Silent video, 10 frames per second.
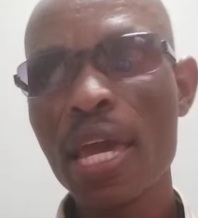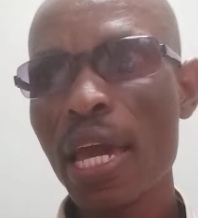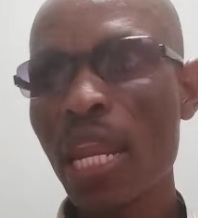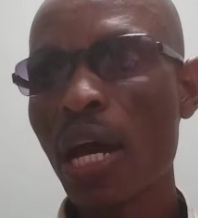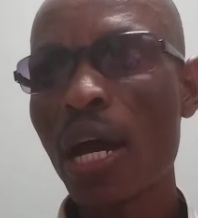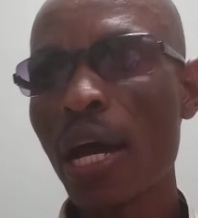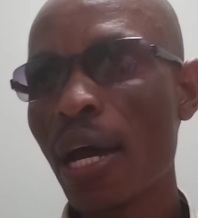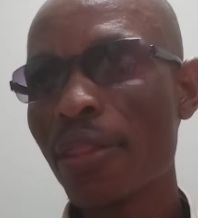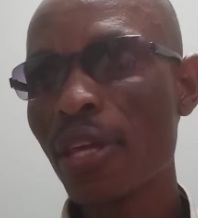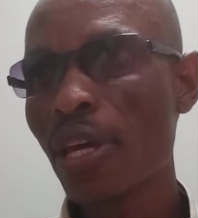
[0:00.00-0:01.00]
And
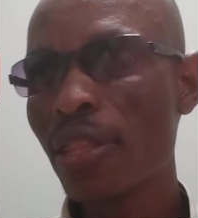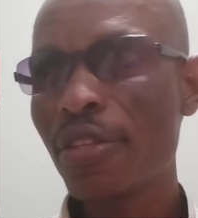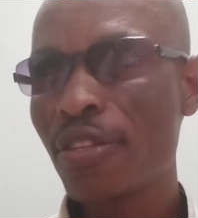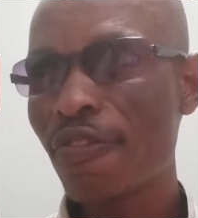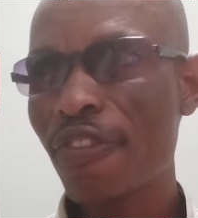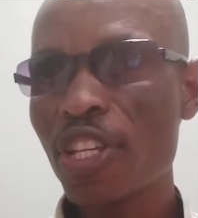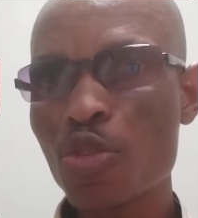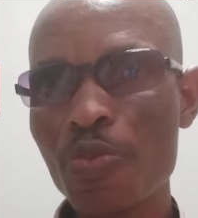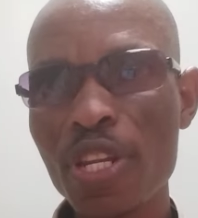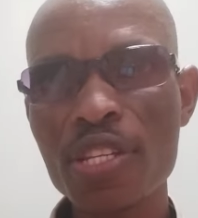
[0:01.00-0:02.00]
the
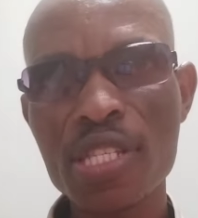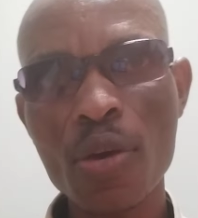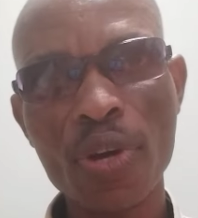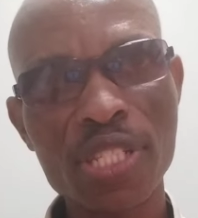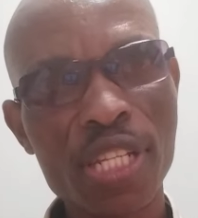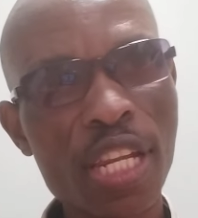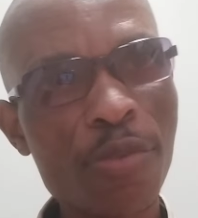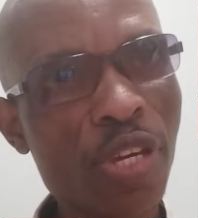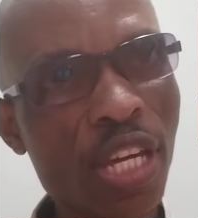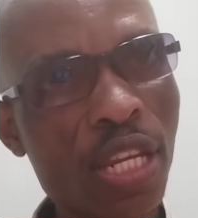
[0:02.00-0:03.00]
defense minister was
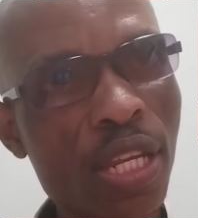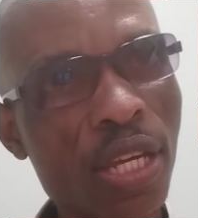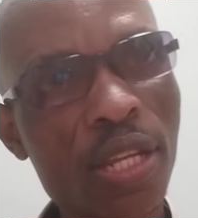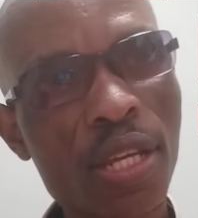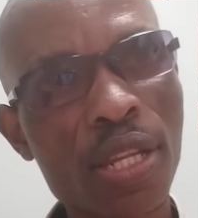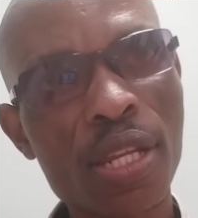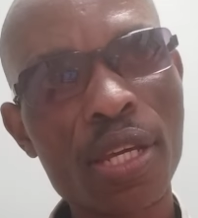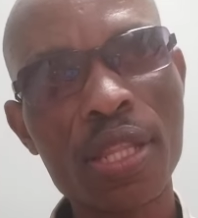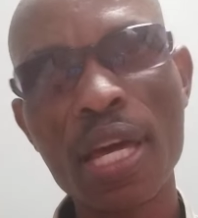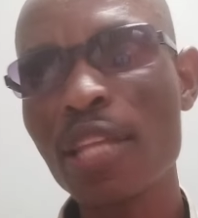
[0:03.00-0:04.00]
sleeping
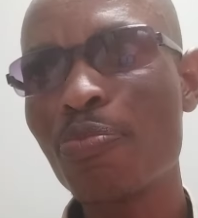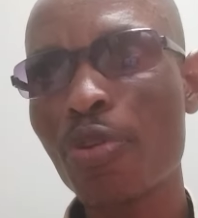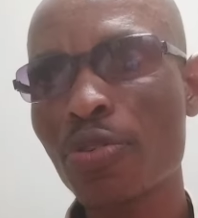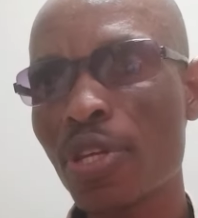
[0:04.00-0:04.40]
in that